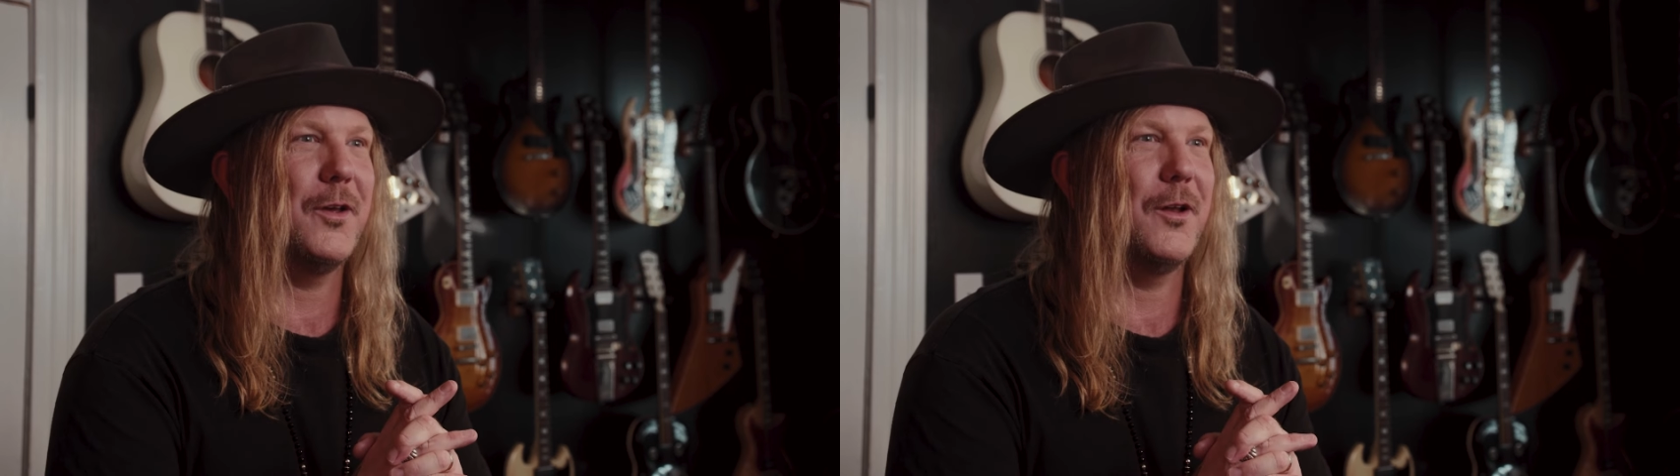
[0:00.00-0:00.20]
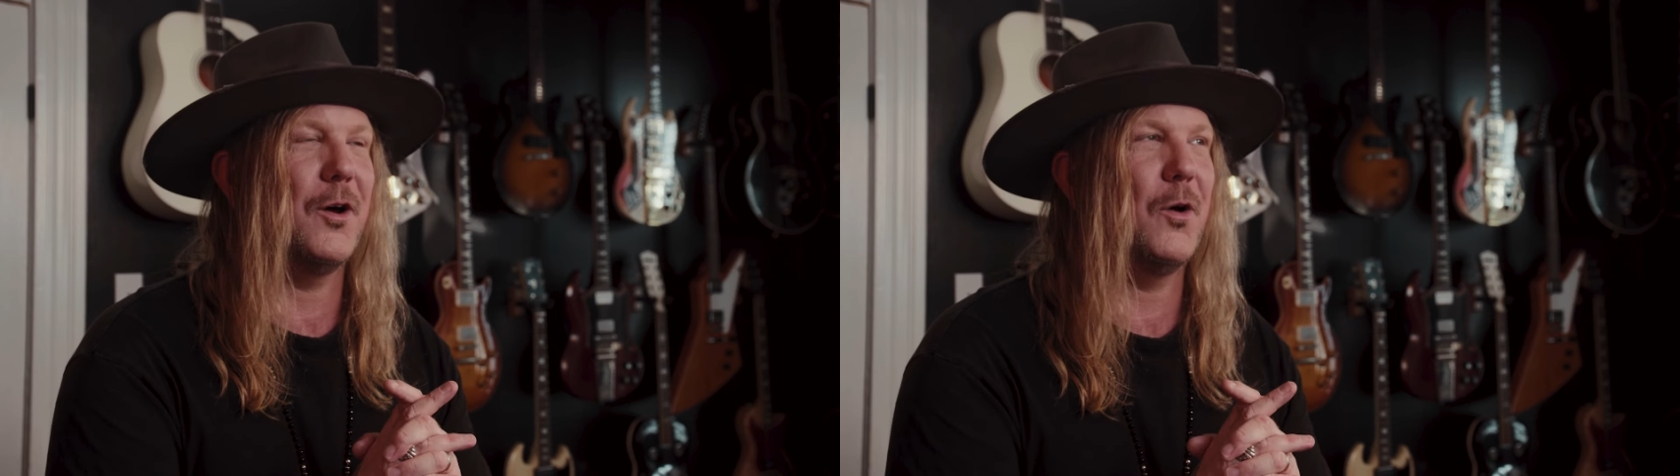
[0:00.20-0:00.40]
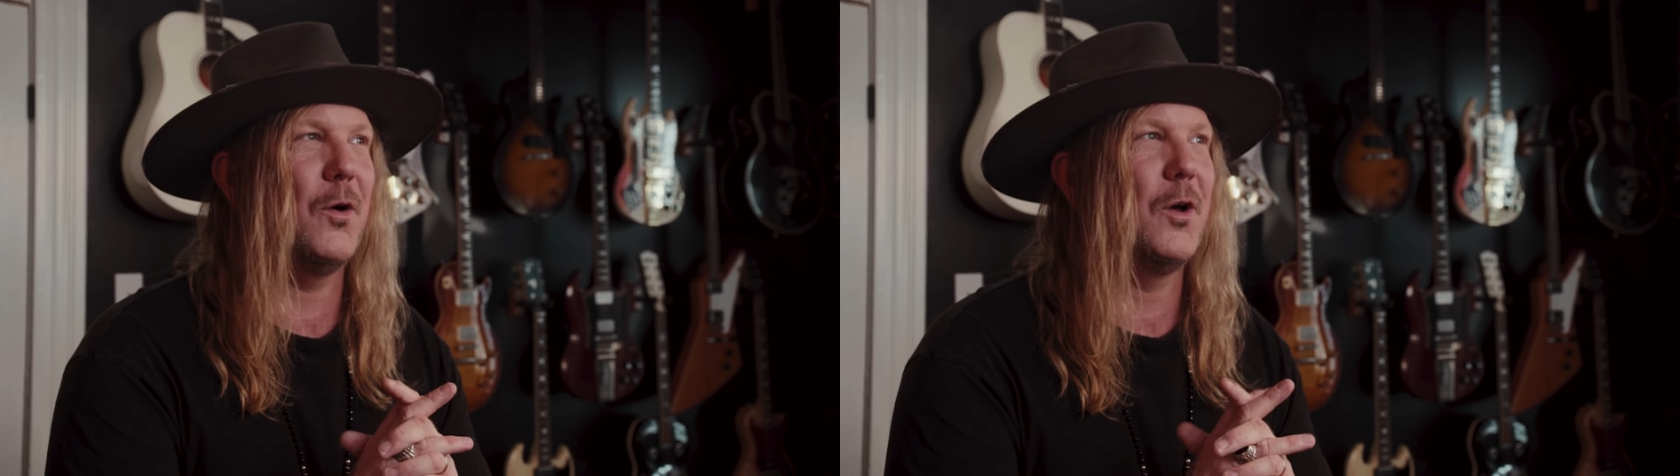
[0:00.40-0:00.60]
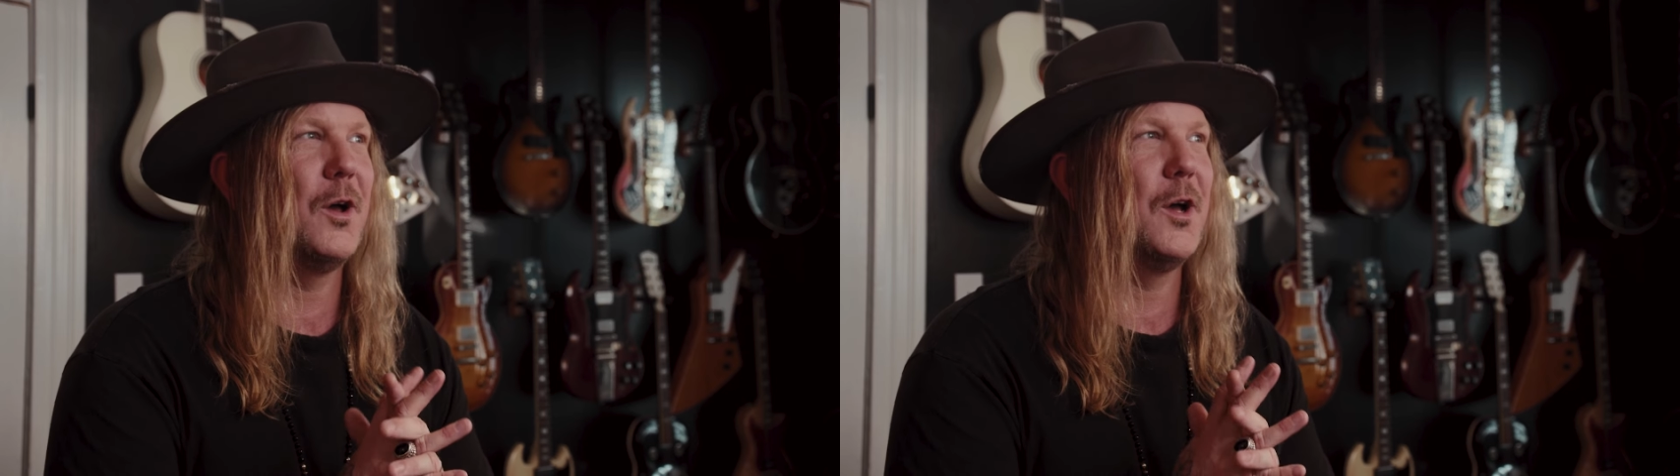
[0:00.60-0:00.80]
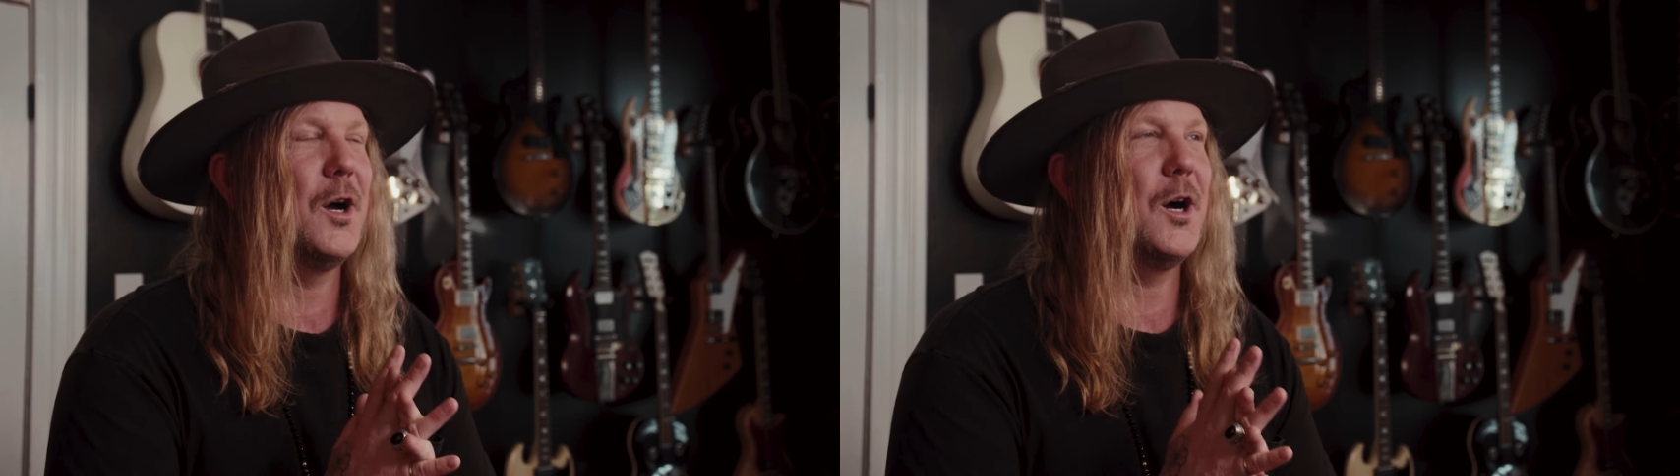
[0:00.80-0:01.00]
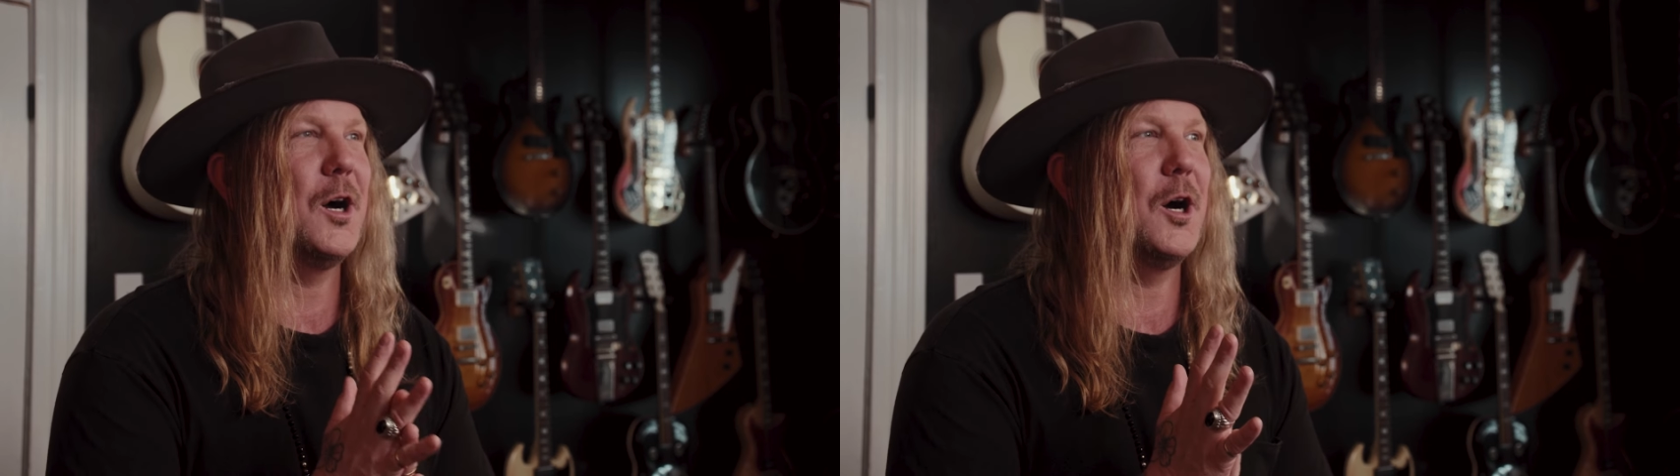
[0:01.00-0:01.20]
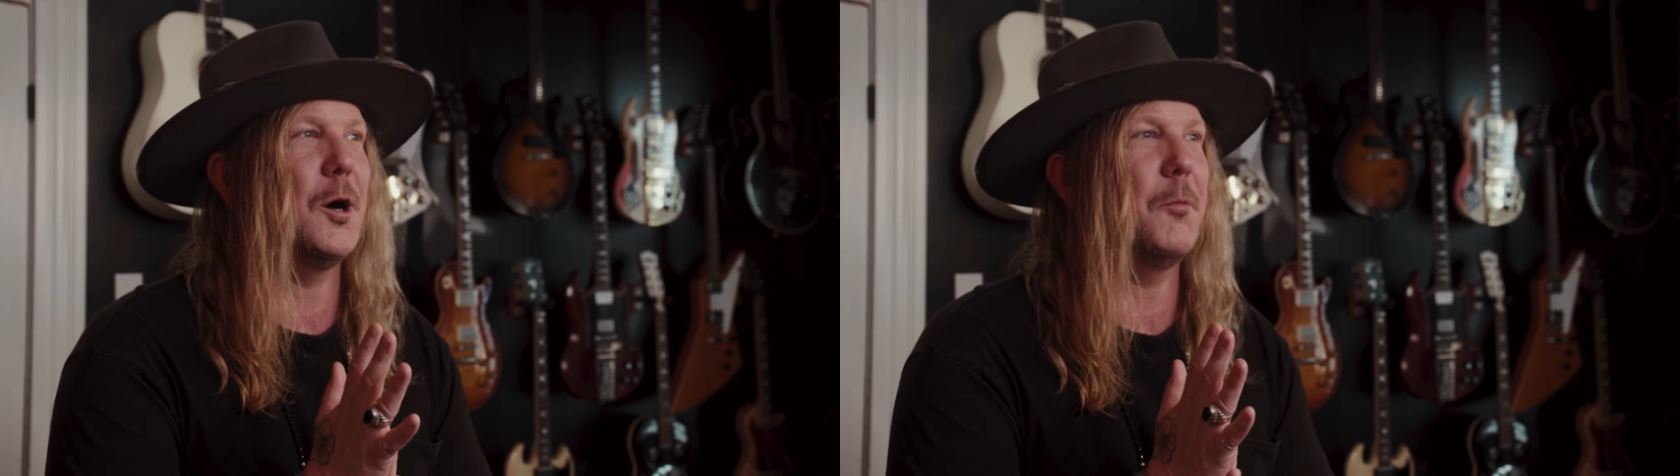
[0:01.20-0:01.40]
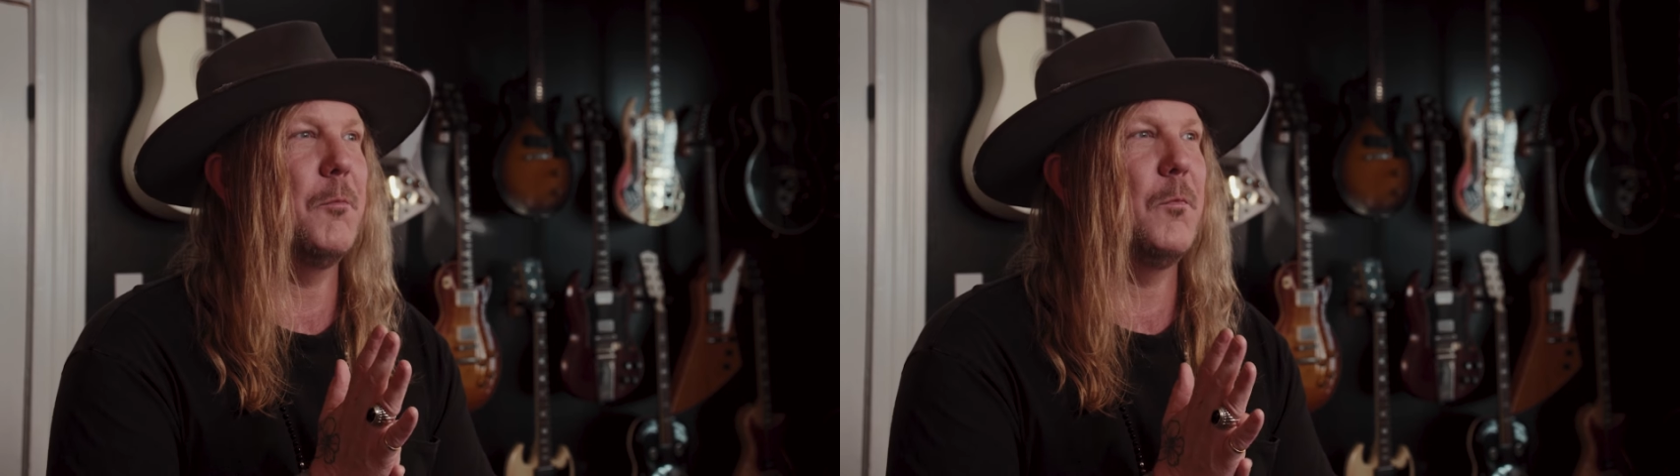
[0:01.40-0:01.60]
You know.
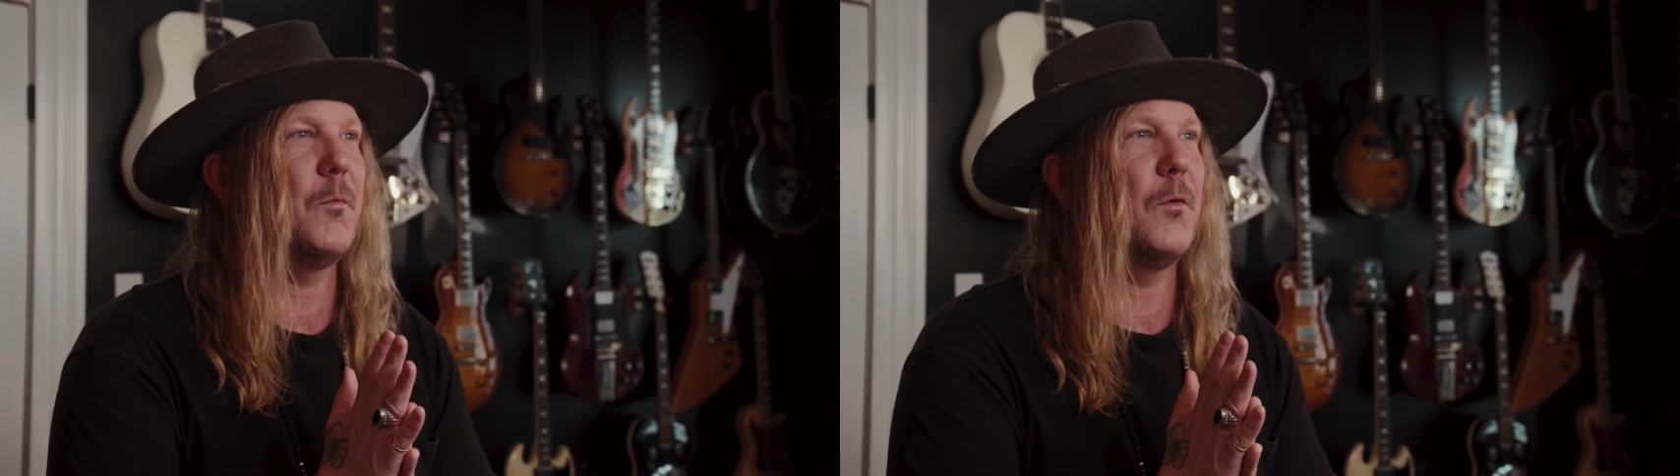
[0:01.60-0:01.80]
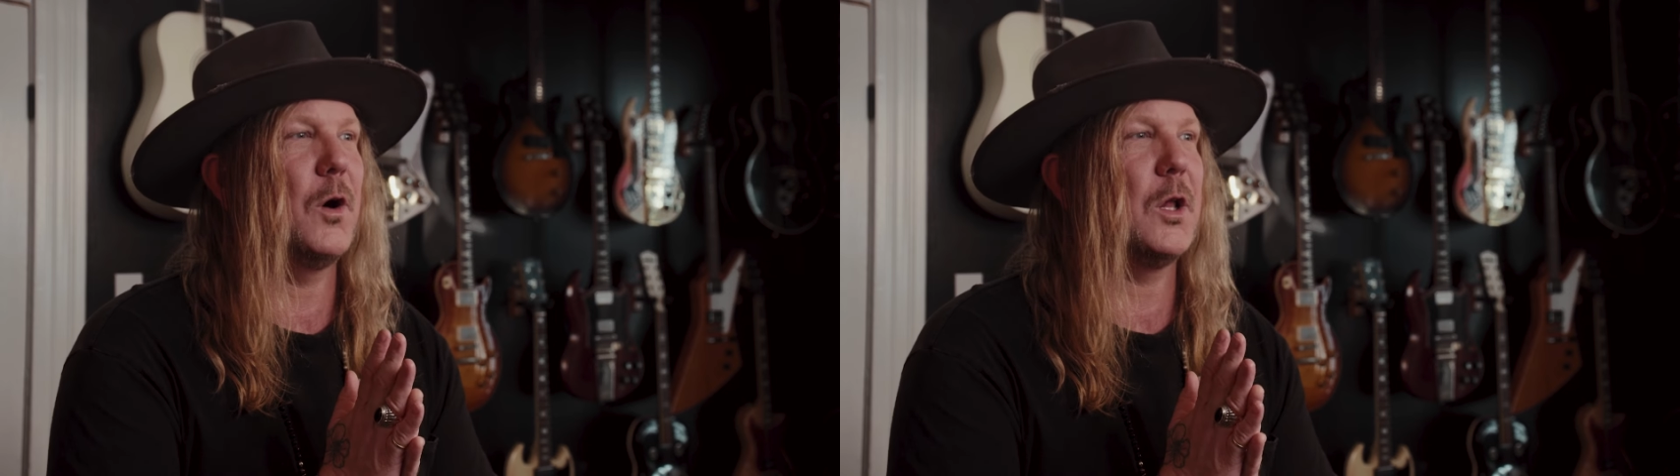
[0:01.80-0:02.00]
Um,